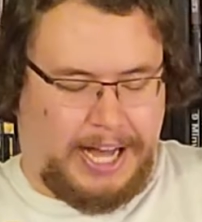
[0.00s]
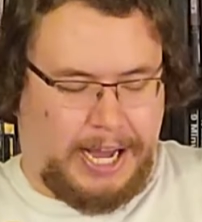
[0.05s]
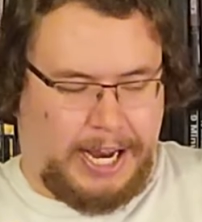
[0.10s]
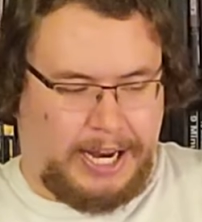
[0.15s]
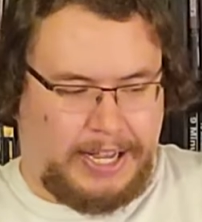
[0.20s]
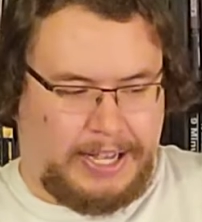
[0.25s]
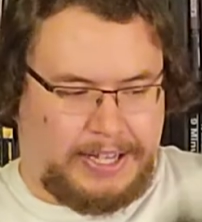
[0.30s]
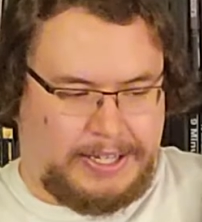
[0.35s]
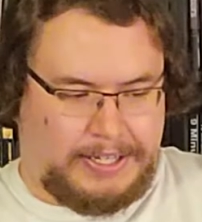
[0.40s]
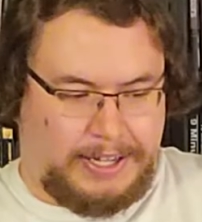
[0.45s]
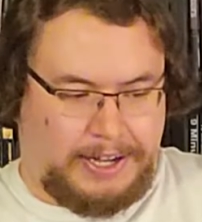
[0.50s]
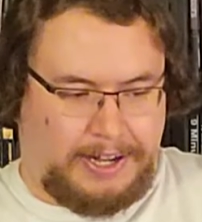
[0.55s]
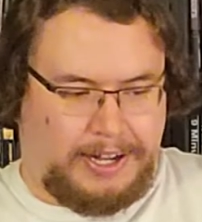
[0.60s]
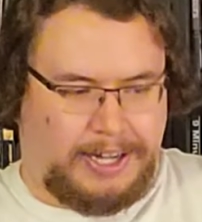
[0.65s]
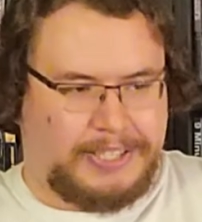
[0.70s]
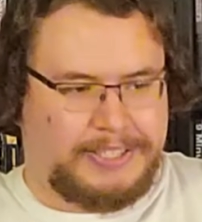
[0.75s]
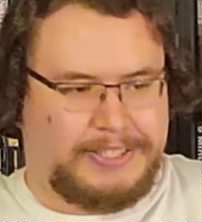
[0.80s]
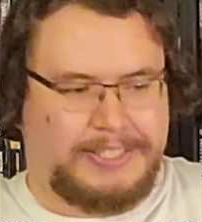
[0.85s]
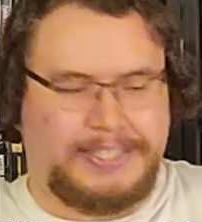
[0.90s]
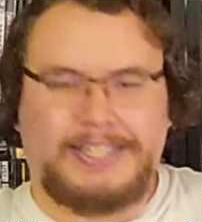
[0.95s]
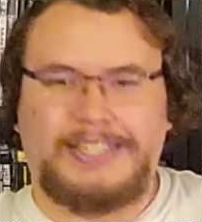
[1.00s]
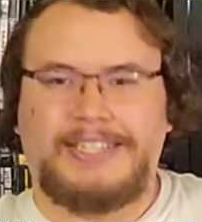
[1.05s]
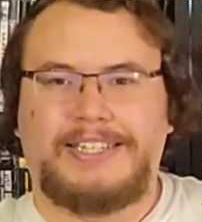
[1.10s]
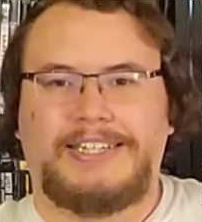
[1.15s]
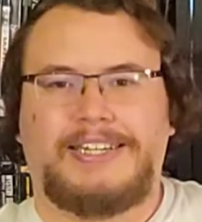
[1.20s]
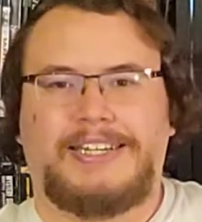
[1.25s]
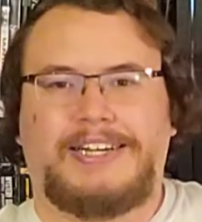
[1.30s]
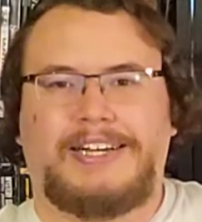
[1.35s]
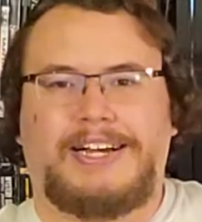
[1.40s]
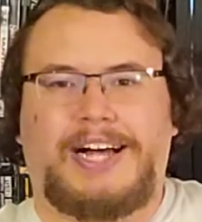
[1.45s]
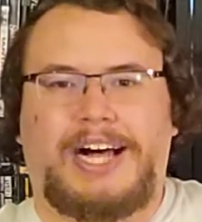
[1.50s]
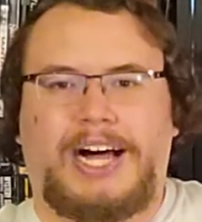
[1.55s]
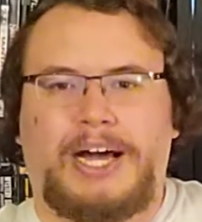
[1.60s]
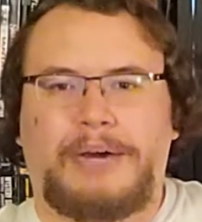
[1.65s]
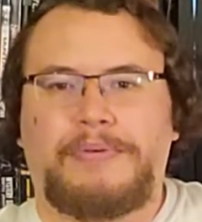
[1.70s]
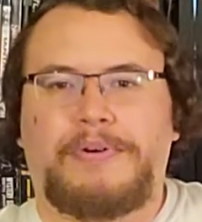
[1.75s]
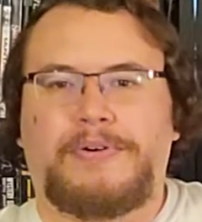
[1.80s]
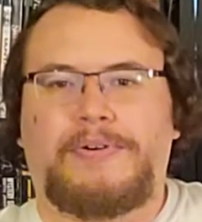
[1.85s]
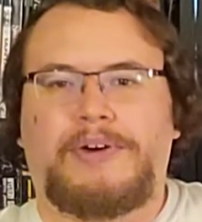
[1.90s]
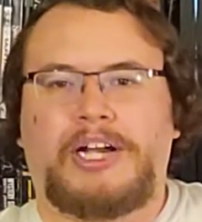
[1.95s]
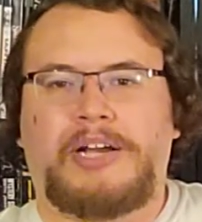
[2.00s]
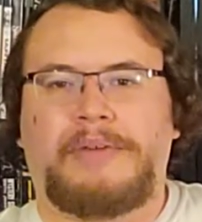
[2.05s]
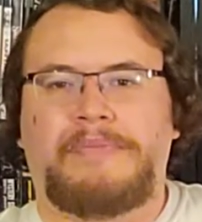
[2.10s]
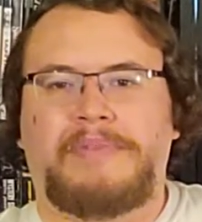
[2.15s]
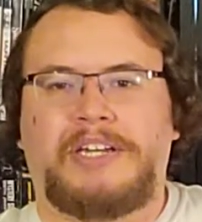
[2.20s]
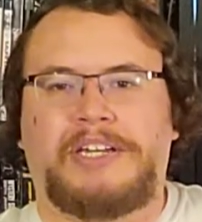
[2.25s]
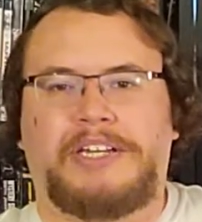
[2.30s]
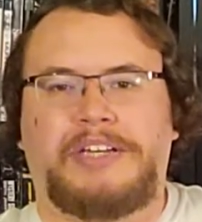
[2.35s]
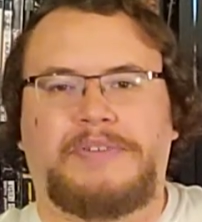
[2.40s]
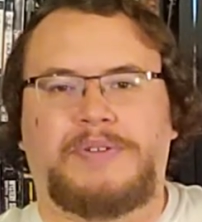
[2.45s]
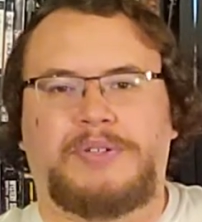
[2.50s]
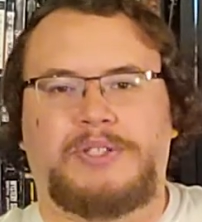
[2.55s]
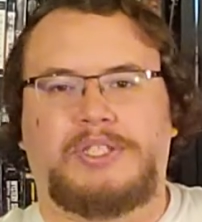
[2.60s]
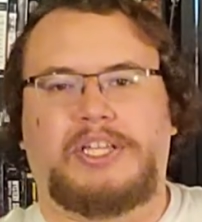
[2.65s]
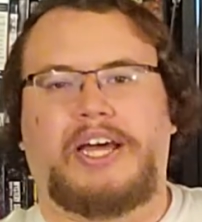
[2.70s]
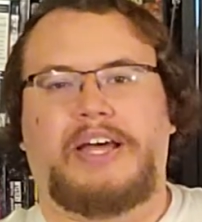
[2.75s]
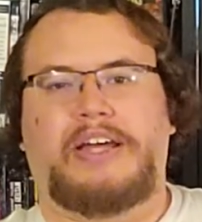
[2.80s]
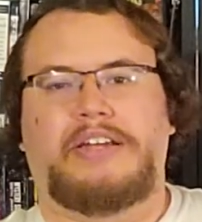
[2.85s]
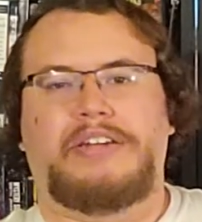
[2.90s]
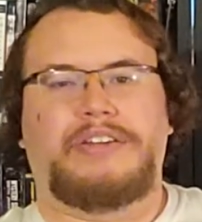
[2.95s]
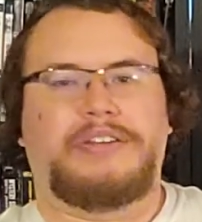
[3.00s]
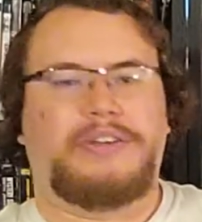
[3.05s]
I honestly, I would recommend Evil Dead